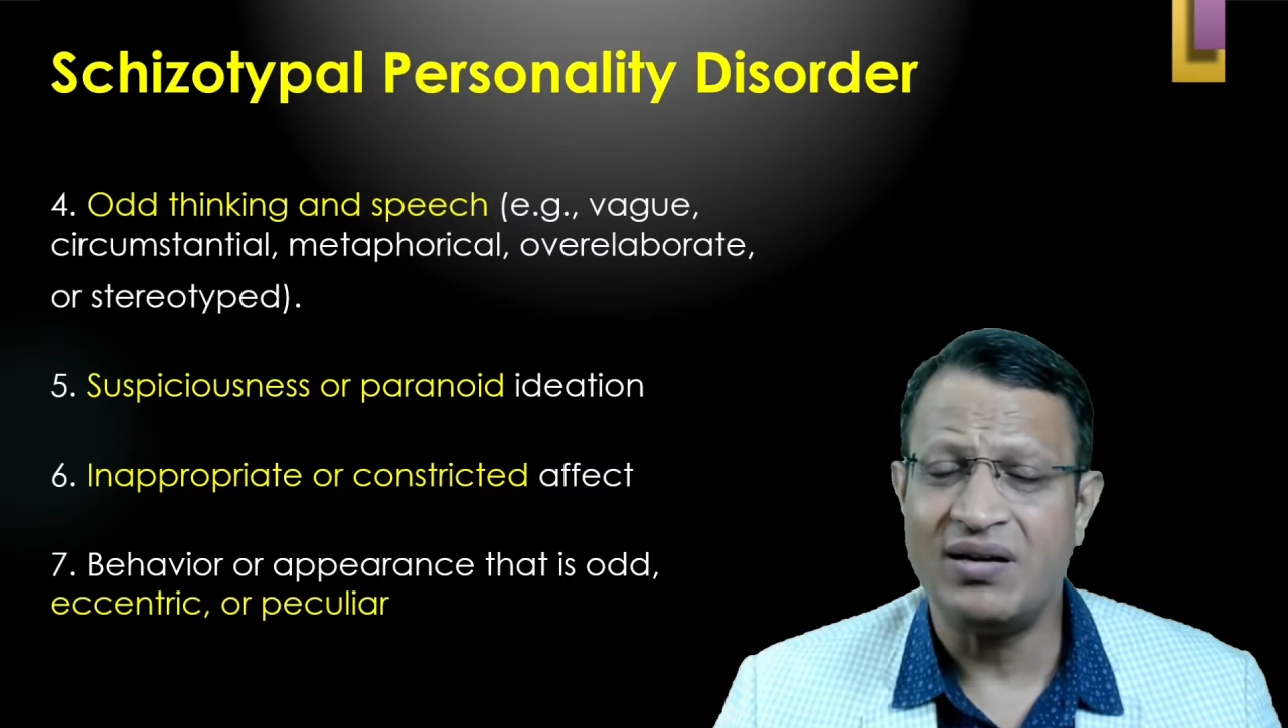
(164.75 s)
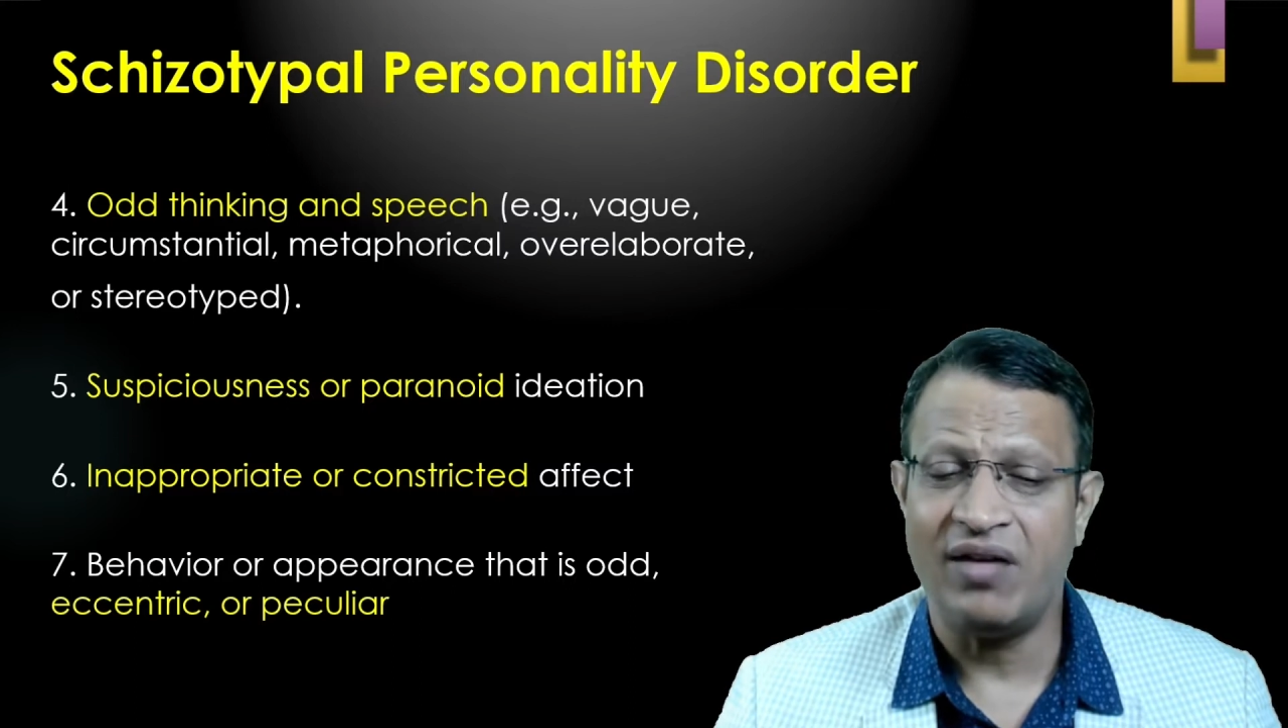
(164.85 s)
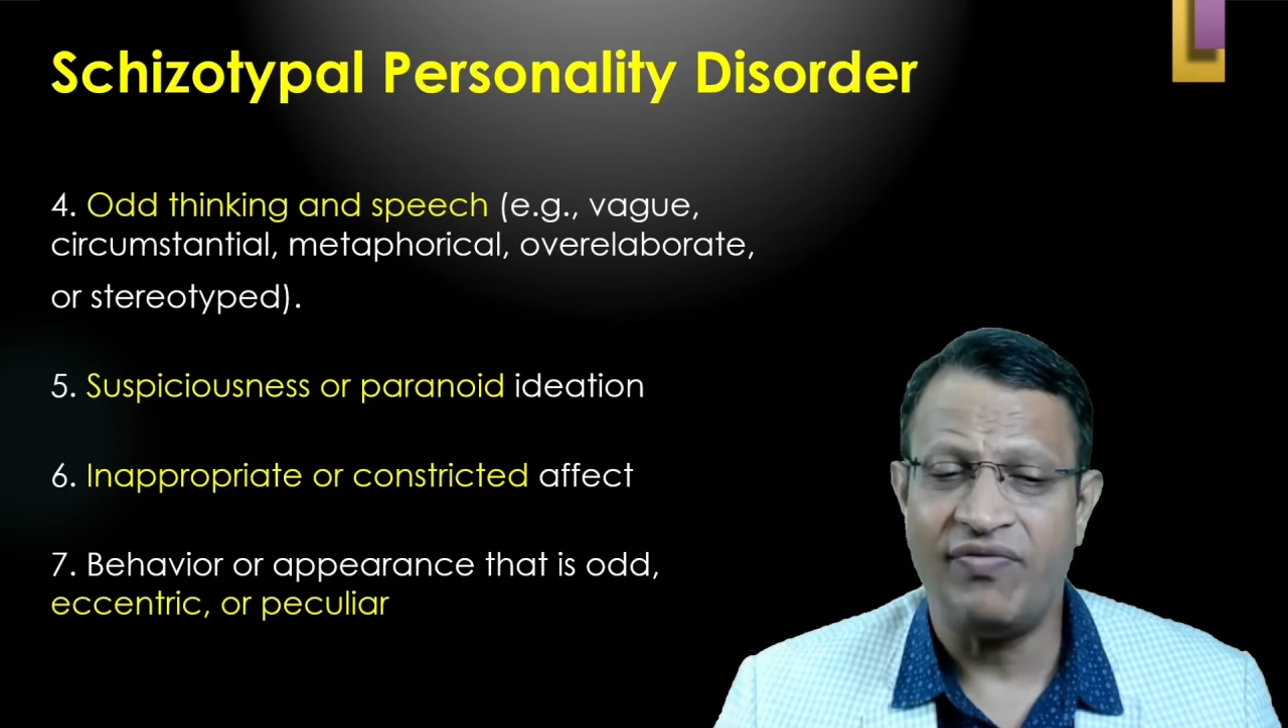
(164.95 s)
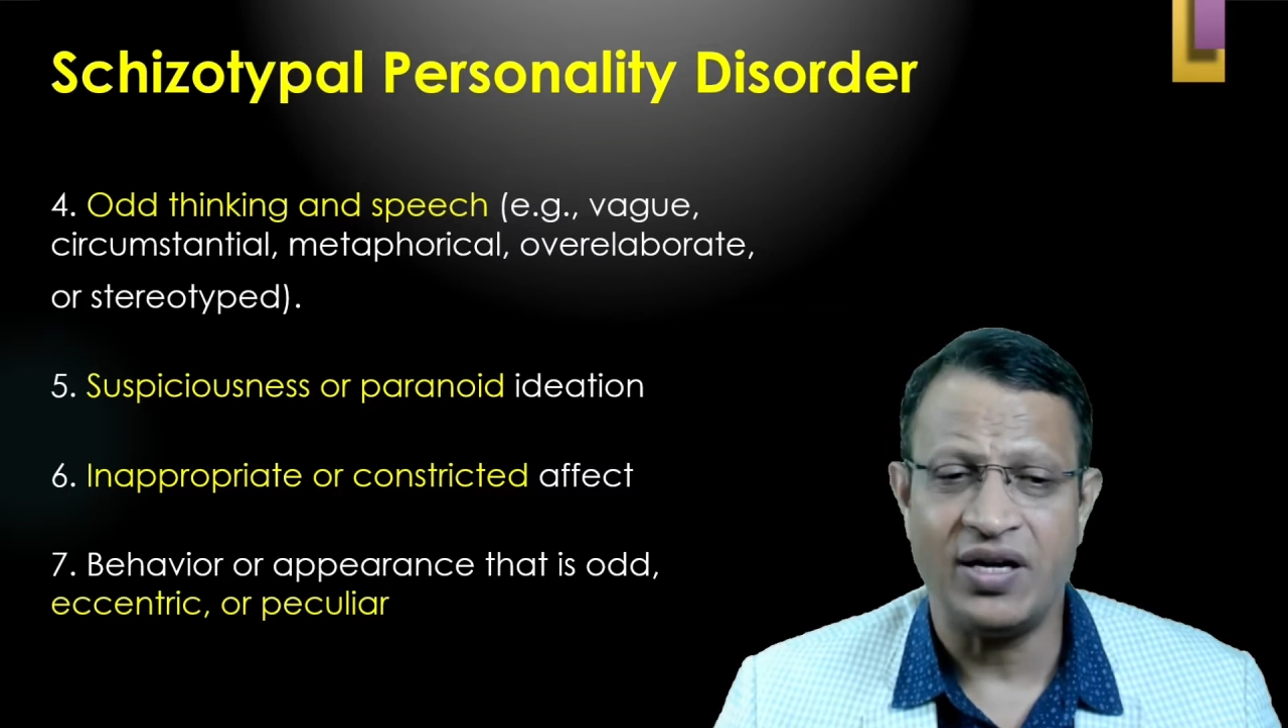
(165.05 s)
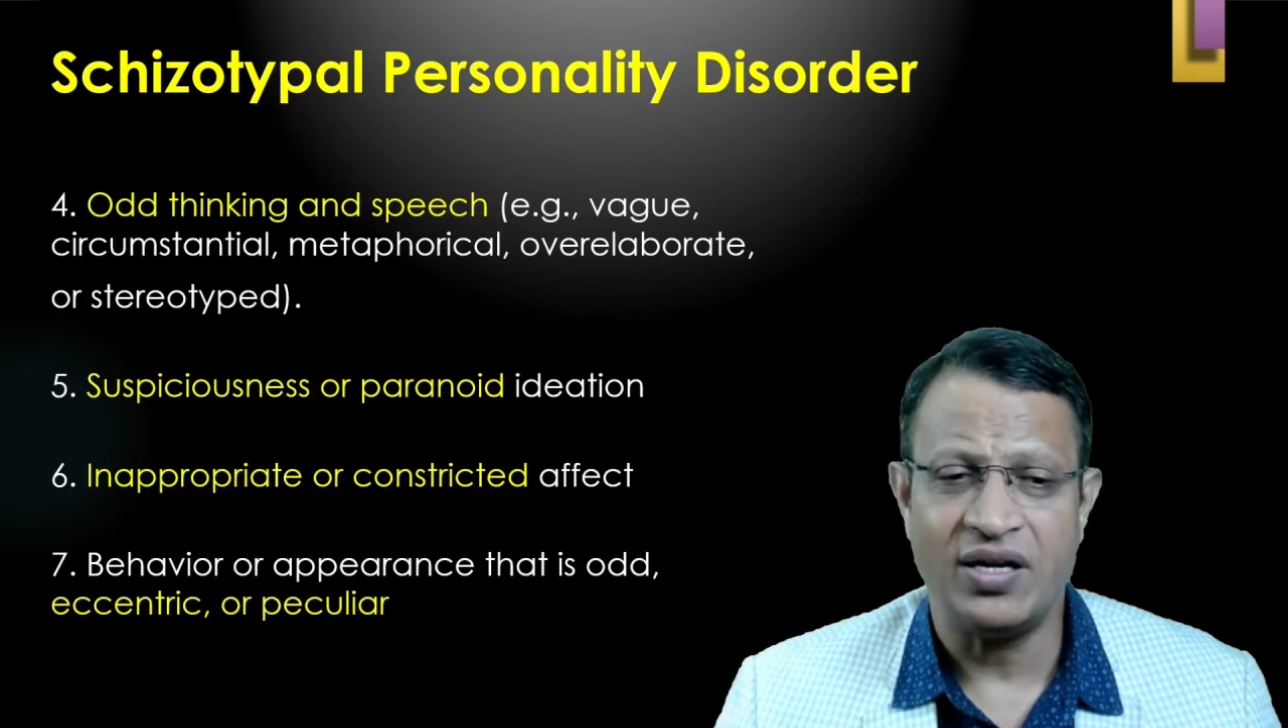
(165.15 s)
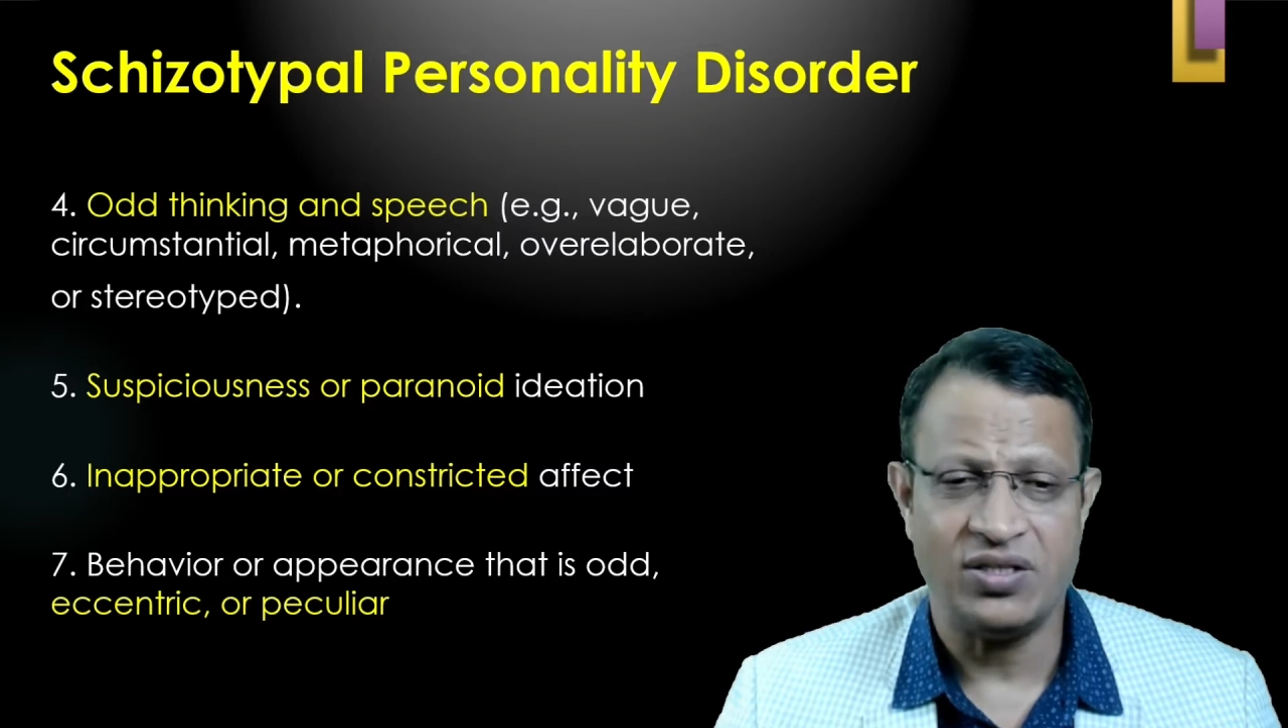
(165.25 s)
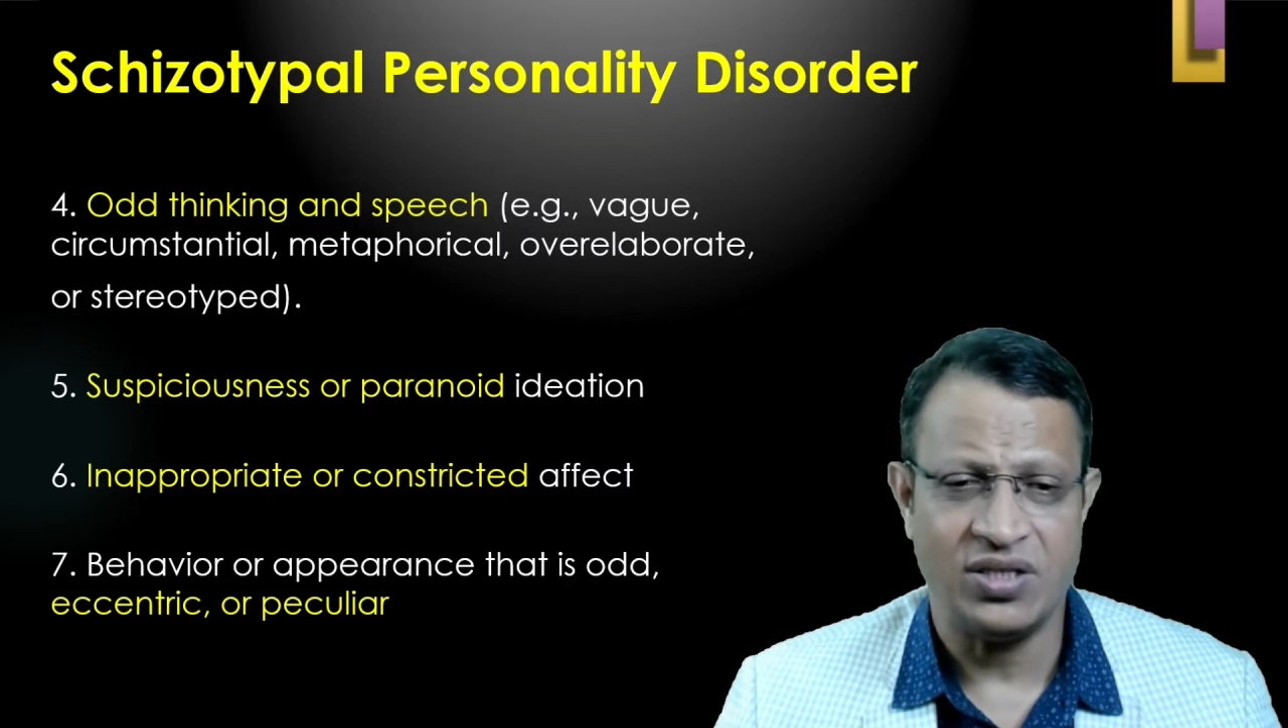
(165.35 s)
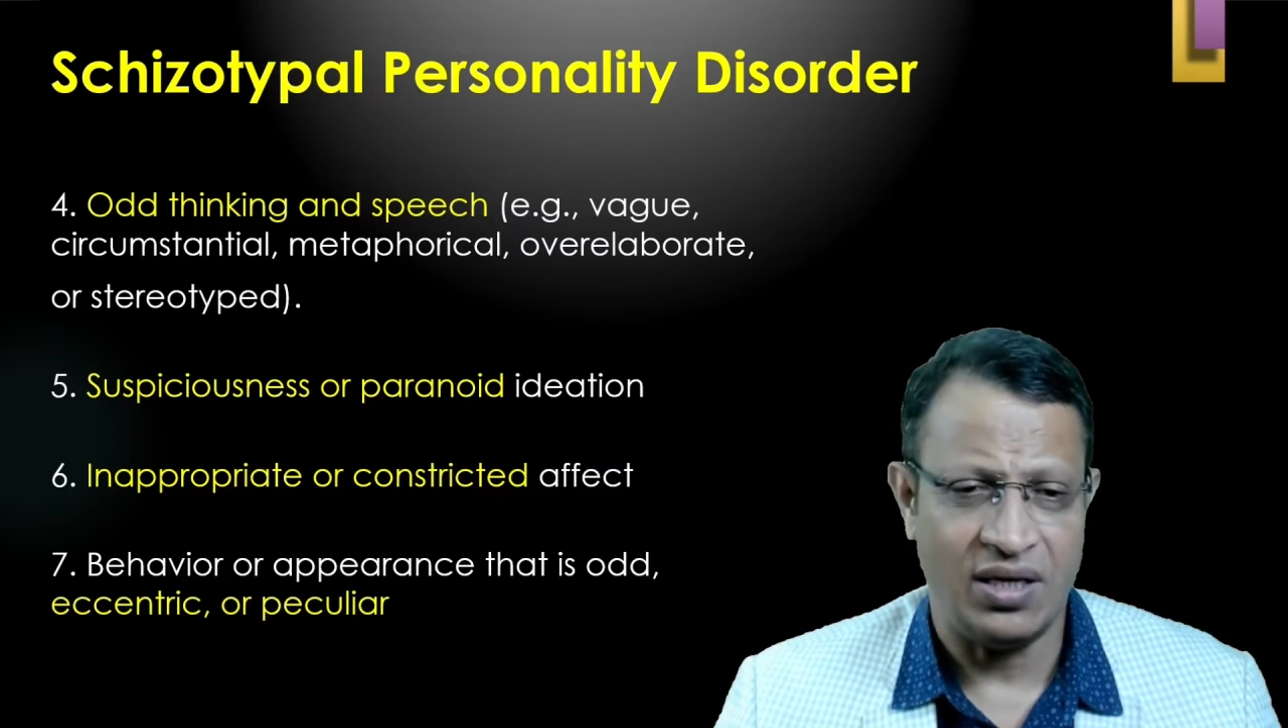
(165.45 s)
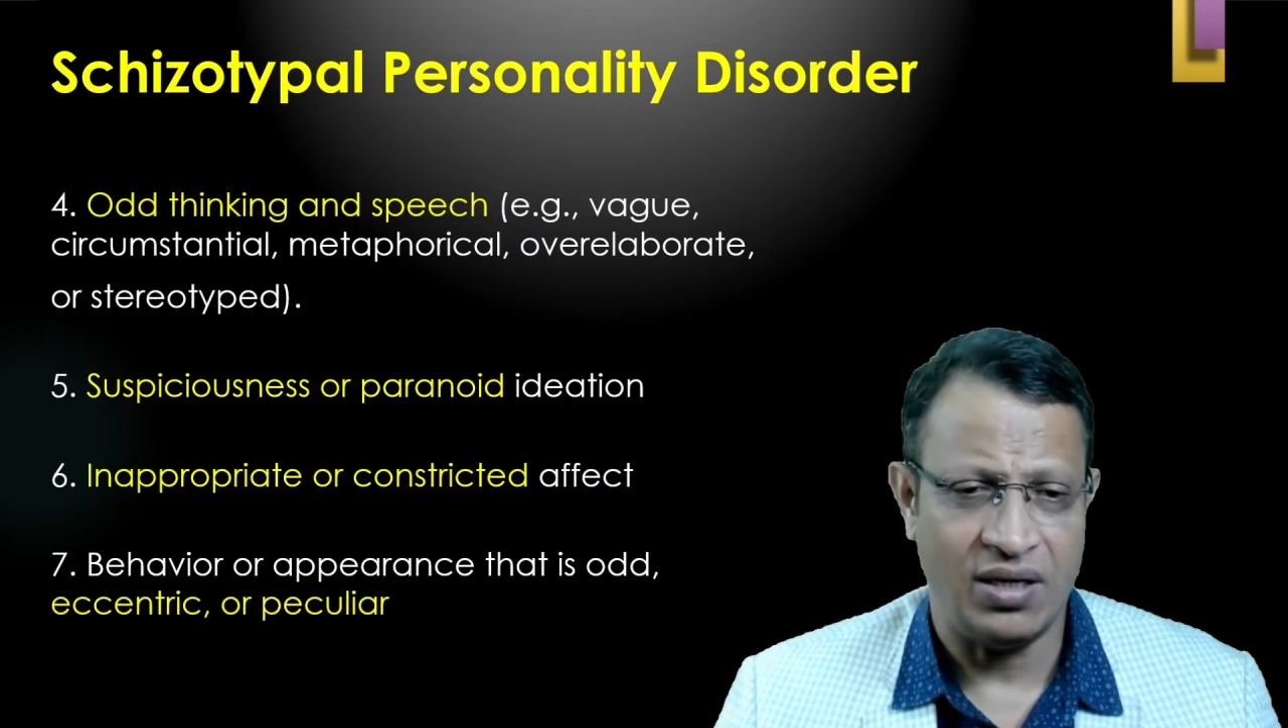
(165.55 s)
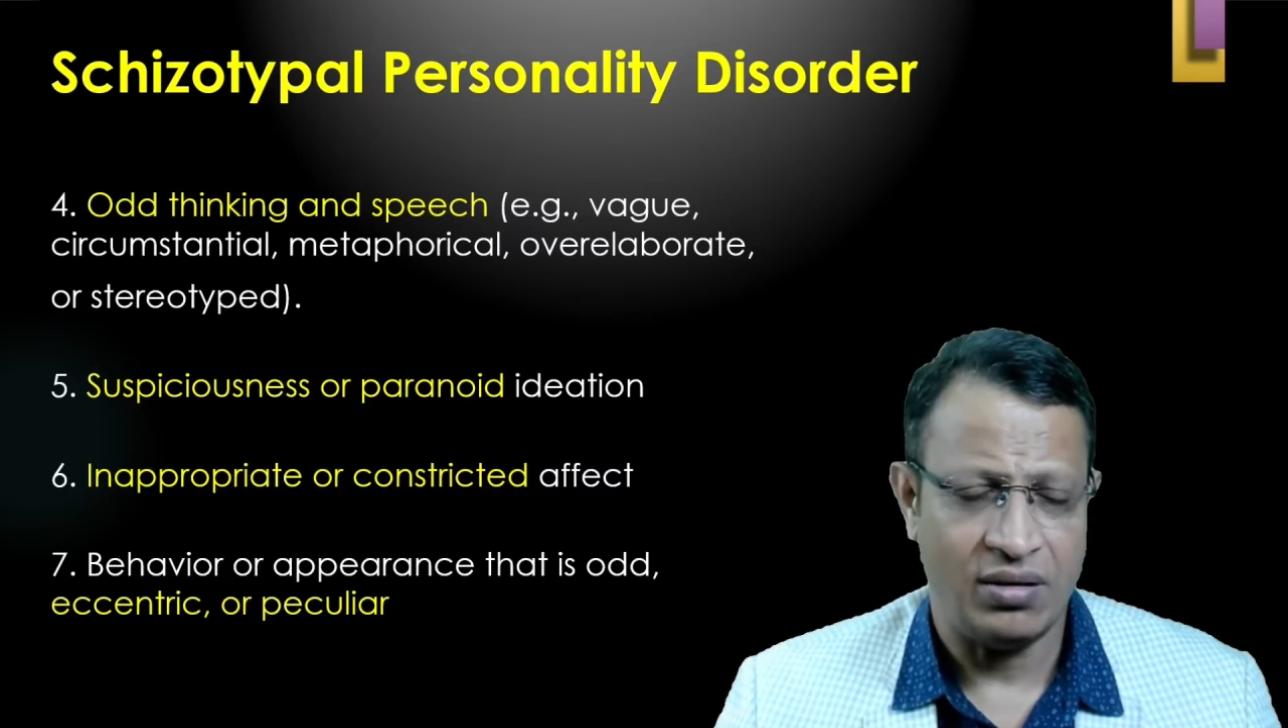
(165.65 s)
affect is
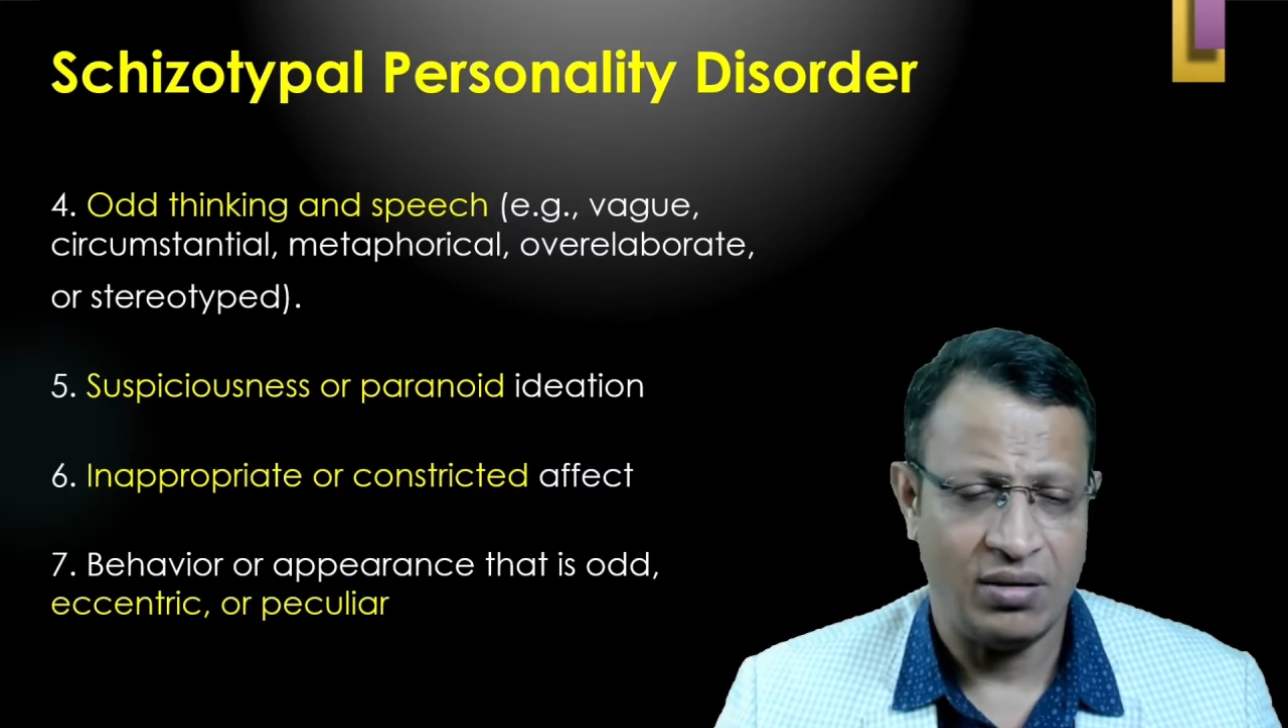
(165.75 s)
seen.